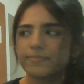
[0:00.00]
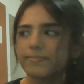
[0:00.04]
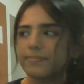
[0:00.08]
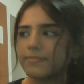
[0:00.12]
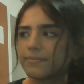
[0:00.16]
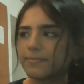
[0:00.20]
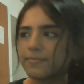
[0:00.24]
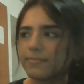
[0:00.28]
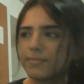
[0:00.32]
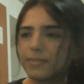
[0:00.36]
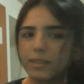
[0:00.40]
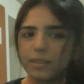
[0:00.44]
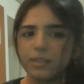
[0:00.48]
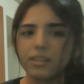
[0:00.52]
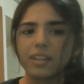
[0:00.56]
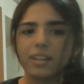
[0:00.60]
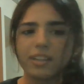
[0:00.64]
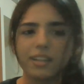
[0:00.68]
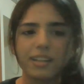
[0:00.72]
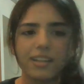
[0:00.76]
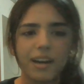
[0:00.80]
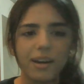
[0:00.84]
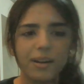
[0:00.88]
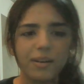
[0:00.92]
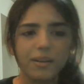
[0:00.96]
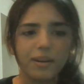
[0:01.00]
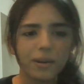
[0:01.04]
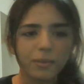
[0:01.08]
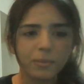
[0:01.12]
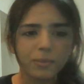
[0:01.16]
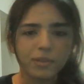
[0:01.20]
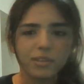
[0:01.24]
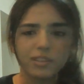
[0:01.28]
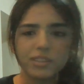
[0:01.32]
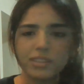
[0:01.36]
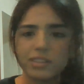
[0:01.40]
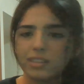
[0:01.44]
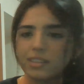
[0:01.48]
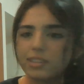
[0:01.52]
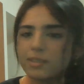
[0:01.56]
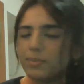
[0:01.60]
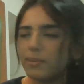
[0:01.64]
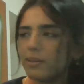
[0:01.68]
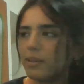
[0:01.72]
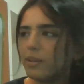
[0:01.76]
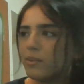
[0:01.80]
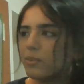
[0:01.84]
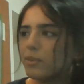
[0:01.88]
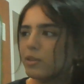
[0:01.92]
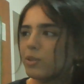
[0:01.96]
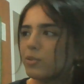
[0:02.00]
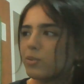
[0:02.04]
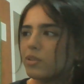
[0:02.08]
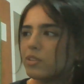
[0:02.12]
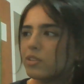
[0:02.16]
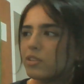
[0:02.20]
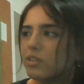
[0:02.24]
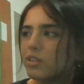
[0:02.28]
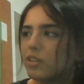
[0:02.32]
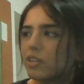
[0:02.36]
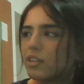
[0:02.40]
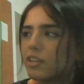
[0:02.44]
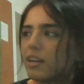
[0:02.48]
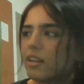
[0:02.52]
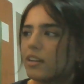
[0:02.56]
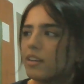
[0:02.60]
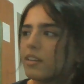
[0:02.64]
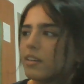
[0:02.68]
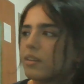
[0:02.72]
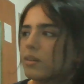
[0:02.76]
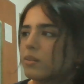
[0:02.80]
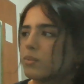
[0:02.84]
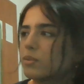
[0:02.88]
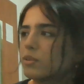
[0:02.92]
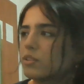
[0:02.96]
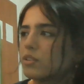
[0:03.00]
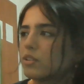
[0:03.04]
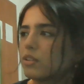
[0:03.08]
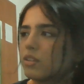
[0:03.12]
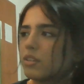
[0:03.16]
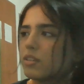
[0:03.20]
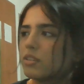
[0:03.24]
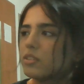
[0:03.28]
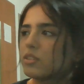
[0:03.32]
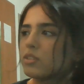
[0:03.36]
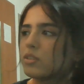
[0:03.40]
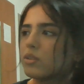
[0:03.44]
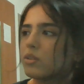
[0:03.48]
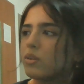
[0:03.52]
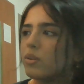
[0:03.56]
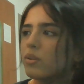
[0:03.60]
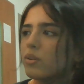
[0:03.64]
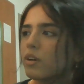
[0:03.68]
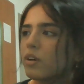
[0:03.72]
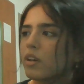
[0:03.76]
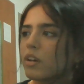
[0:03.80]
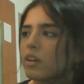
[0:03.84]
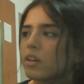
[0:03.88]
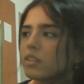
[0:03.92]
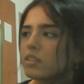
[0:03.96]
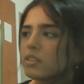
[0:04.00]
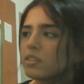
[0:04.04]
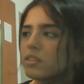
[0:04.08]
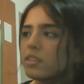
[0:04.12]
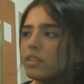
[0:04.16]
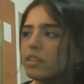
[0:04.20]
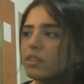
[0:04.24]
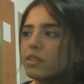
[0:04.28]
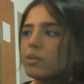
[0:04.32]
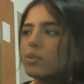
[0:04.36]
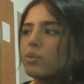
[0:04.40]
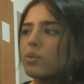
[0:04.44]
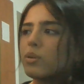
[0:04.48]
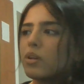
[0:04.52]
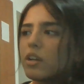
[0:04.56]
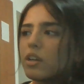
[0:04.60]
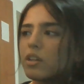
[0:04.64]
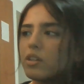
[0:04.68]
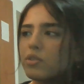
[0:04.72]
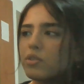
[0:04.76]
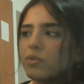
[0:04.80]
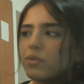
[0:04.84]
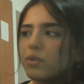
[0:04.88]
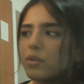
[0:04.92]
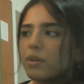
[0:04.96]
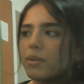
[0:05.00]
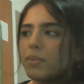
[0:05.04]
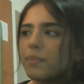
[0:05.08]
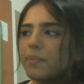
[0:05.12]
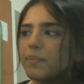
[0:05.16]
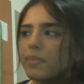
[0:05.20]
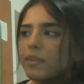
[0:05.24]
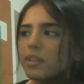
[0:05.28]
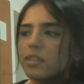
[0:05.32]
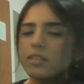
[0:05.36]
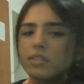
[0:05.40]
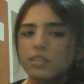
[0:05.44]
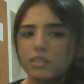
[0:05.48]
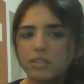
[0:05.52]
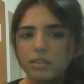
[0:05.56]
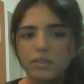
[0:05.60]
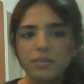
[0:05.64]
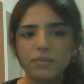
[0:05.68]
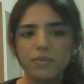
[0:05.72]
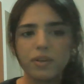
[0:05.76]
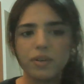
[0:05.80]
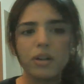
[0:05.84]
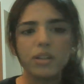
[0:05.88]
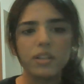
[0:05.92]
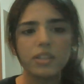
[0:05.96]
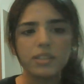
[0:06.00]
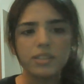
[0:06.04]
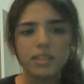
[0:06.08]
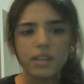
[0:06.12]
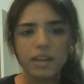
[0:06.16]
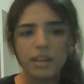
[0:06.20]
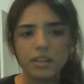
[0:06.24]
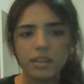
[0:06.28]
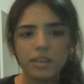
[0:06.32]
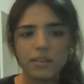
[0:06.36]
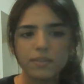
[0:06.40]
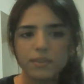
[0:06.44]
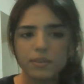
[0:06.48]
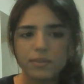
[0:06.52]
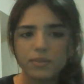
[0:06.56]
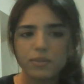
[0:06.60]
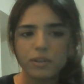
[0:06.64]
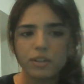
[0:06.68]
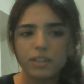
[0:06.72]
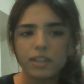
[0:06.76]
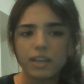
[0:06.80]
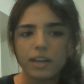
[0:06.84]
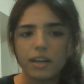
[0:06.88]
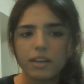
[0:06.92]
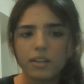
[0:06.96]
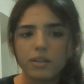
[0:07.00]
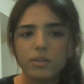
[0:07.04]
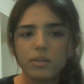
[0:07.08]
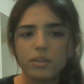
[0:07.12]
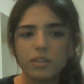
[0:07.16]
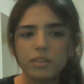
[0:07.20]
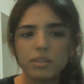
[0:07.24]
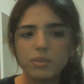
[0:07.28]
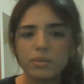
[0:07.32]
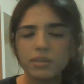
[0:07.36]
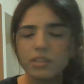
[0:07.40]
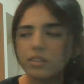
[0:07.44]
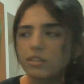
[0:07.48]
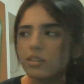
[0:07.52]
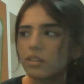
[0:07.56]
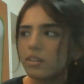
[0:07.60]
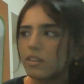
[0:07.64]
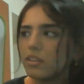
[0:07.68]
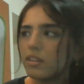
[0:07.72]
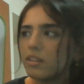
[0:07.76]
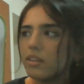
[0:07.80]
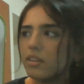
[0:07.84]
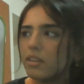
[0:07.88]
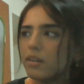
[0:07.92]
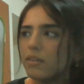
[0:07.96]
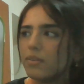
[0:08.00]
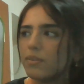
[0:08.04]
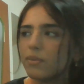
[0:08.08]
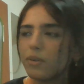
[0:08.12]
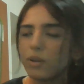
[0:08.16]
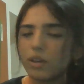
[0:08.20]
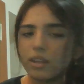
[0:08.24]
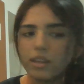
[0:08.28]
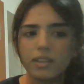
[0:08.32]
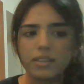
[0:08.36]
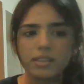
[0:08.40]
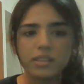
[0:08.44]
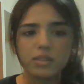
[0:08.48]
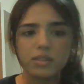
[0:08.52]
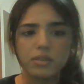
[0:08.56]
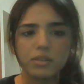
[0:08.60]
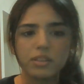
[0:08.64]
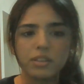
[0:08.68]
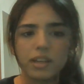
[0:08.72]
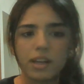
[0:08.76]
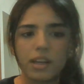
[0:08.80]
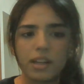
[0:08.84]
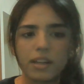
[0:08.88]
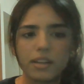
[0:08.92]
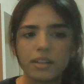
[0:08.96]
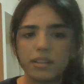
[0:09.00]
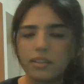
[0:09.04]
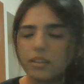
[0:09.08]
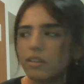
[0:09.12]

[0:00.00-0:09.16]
Okay, now I'm going to explain which ones are organic and which aren't. So C2H4, this doesn't fall into any of the four categories we studied, therefore this is organic.